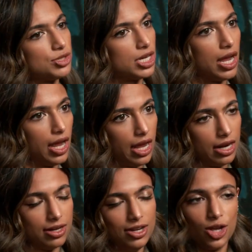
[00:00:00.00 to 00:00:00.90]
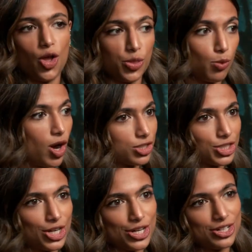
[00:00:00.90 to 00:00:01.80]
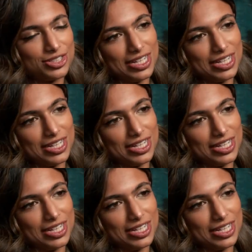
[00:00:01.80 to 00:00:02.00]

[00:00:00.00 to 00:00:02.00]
Shine called The Watchers,